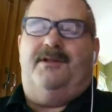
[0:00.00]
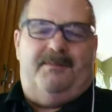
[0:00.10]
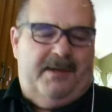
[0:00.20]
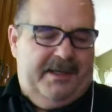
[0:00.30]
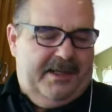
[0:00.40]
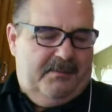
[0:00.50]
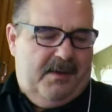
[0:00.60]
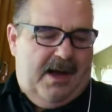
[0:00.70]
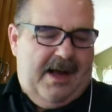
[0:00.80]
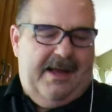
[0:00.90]
the money can
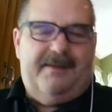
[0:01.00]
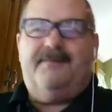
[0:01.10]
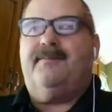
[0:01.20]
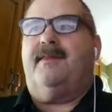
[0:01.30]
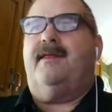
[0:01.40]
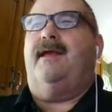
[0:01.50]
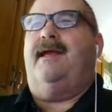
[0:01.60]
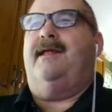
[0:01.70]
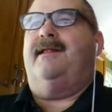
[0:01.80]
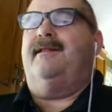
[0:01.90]
buy.
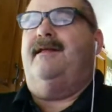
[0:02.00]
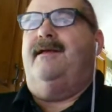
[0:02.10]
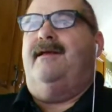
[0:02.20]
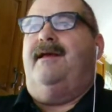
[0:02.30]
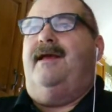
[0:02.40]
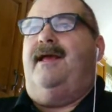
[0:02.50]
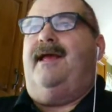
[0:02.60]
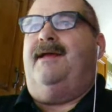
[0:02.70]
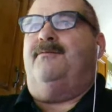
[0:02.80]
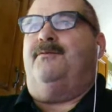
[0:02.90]
And
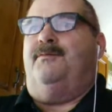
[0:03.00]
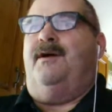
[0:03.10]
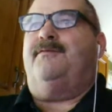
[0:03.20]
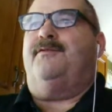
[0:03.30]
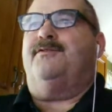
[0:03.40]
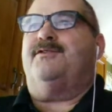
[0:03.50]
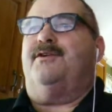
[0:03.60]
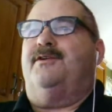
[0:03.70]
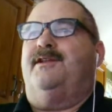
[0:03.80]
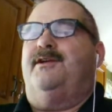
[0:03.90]
and when I first
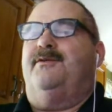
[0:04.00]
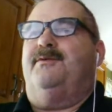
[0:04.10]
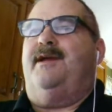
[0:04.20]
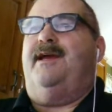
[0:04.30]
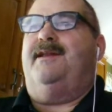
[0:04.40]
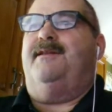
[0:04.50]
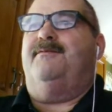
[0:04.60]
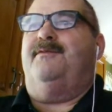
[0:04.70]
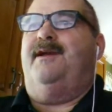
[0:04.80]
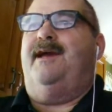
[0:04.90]
started here, we had
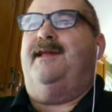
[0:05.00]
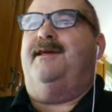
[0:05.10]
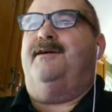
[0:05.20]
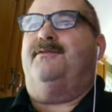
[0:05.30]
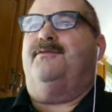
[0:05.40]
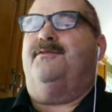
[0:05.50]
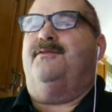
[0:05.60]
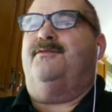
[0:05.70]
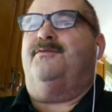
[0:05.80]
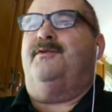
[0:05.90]

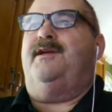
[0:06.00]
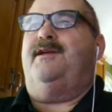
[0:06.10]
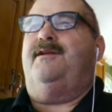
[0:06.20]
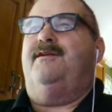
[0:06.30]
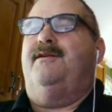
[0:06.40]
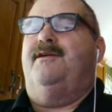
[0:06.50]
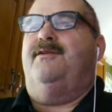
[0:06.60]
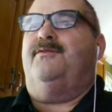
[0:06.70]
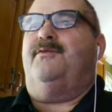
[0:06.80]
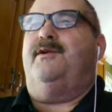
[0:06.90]
three
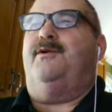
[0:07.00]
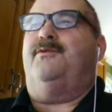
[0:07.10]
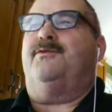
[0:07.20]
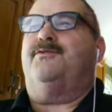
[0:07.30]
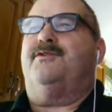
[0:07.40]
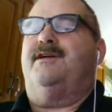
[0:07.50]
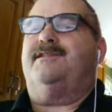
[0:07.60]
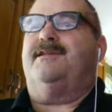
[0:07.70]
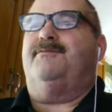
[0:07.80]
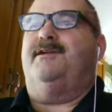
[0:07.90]
older
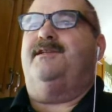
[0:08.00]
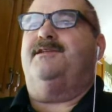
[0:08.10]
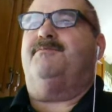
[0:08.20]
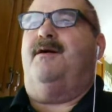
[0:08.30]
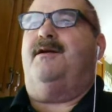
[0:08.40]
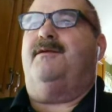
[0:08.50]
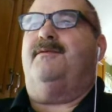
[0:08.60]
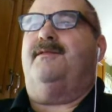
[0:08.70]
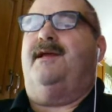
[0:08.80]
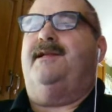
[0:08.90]
trucks, and they
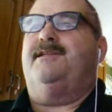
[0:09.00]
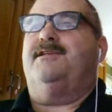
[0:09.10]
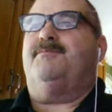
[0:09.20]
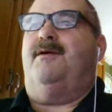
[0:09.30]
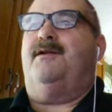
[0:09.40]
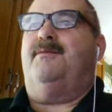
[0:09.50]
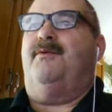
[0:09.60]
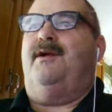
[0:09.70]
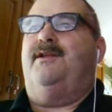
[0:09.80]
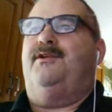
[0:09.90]
just bought a
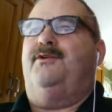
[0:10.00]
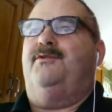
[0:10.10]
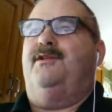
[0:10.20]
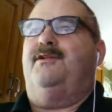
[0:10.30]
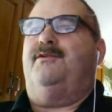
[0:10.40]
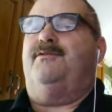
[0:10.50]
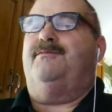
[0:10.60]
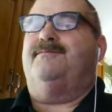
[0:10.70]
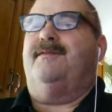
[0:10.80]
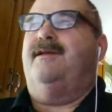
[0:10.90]
brand new little.
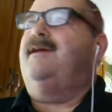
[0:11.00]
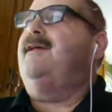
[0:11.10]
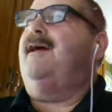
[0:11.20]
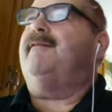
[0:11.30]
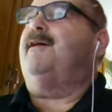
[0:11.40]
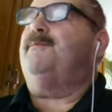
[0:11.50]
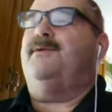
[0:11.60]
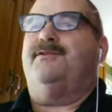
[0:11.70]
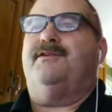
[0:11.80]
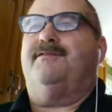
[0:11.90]
I've got
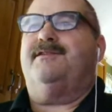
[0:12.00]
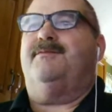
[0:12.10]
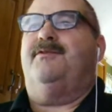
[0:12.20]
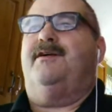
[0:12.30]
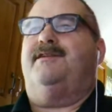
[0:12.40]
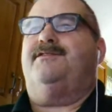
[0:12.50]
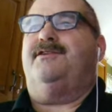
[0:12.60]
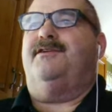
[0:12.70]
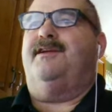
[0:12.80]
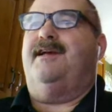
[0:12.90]
a picture of it somewhere. I'll
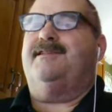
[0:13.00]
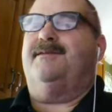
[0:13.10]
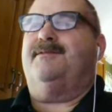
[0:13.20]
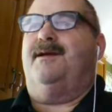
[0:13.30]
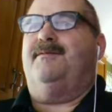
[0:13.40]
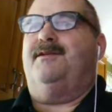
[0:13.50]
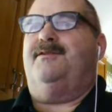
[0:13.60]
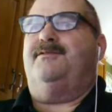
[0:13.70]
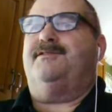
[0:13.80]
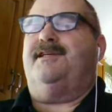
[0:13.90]
show you guys sometime.
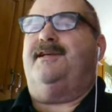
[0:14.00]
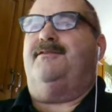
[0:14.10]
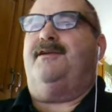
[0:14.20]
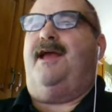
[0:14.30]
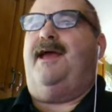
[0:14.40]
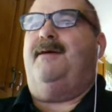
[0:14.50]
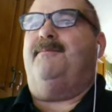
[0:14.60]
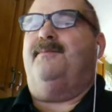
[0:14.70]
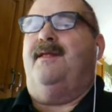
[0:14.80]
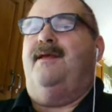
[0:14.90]
Little single
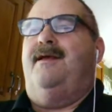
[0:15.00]
cab